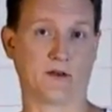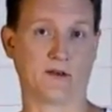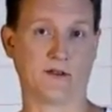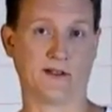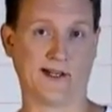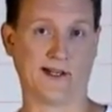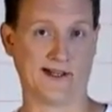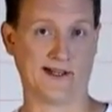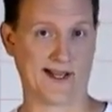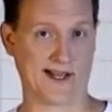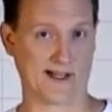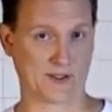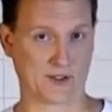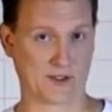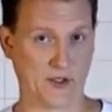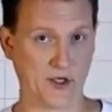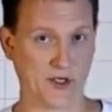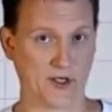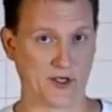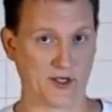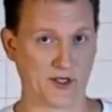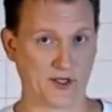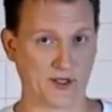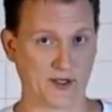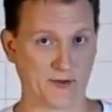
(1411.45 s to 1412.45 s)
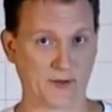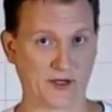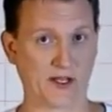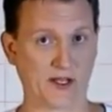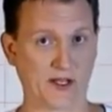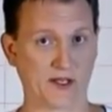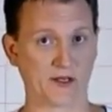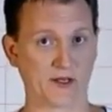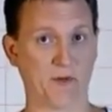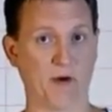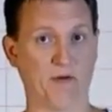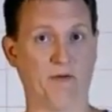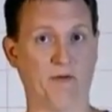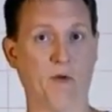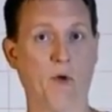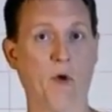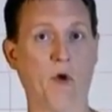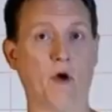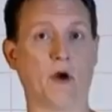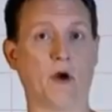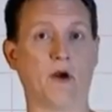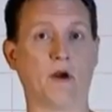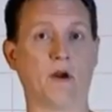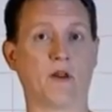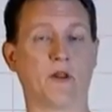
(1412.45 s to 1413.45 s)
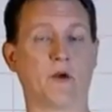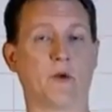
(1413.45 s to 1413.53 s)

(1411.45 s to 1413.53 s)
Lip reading: And that's good because before